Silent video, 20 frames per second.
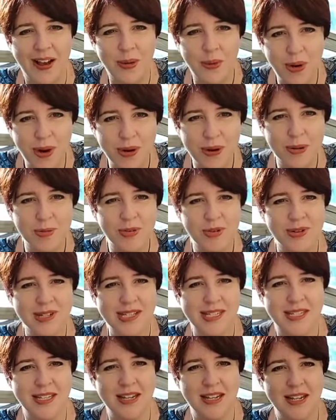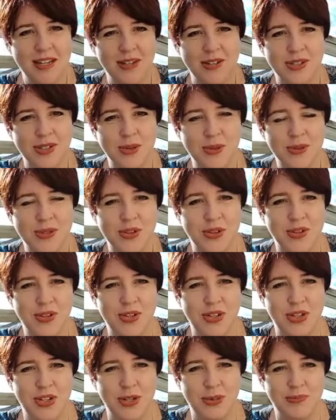Welcome Christine, who's also
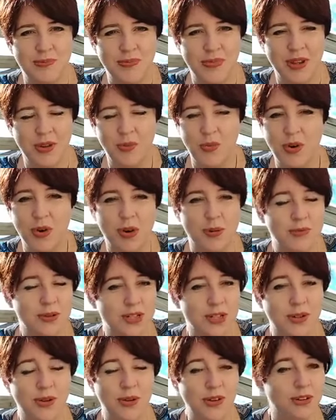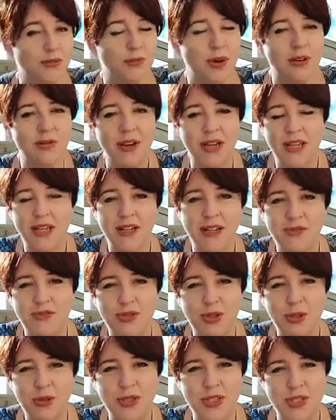new, and welcome to all of my regular
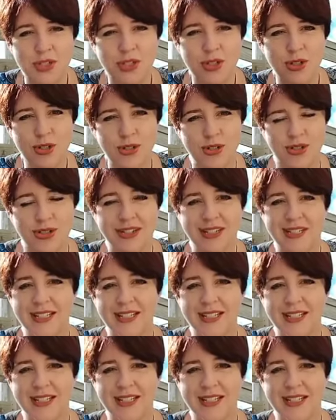viewers too.